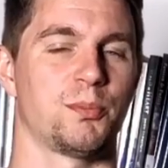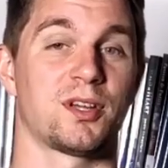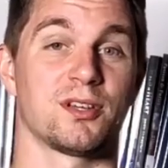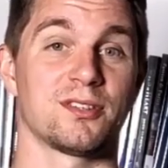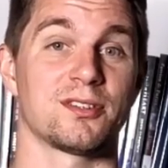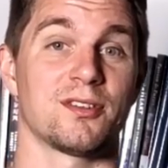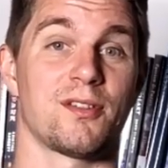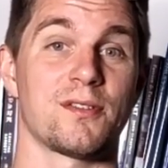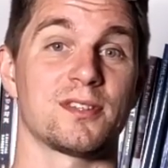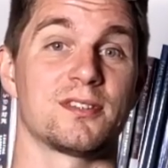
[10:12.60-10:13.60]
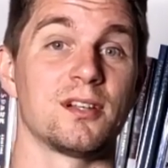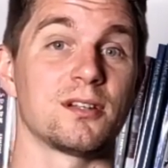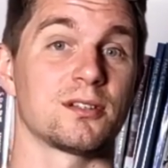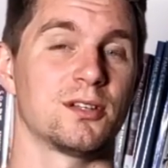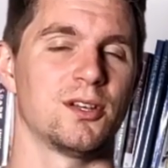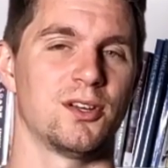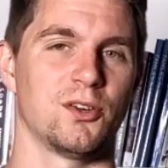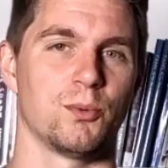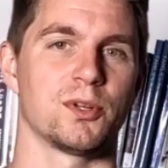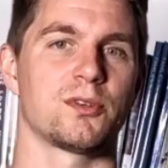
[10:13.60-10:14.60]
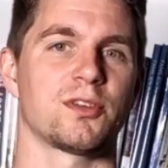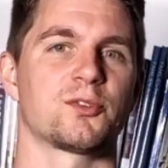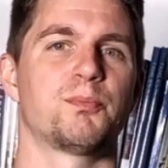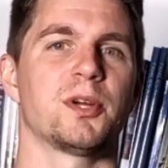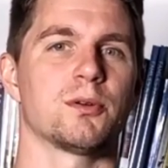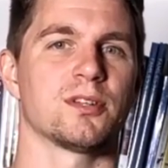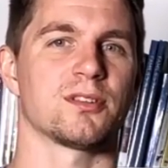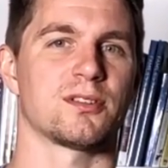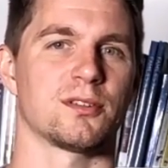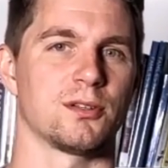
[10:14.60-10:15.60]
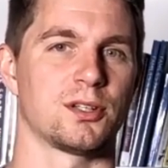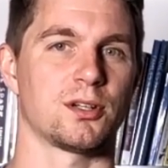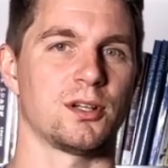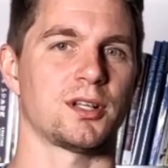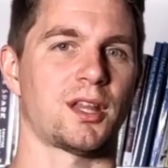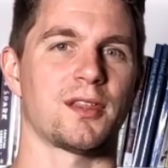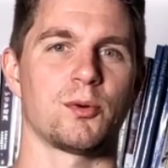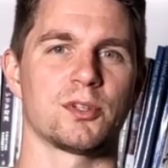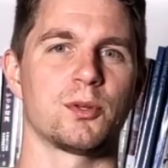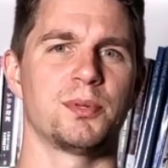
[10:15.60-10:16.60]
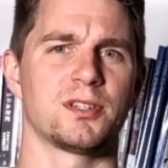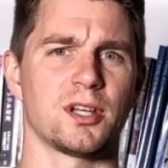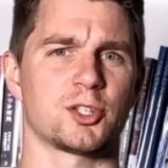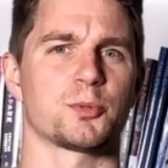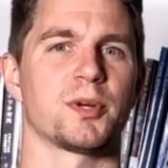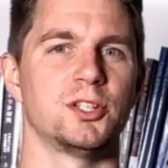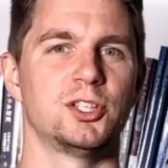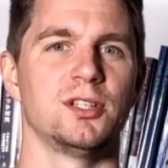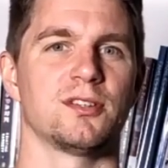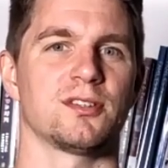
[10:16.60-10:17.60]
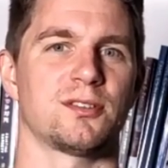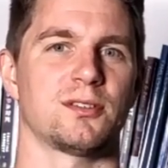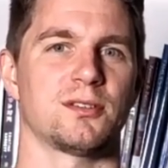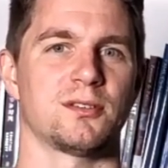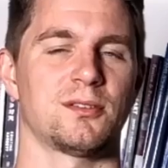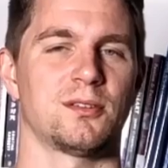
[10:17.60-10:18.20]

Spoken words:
because they still want to experience God and they want to be touched by Jesus.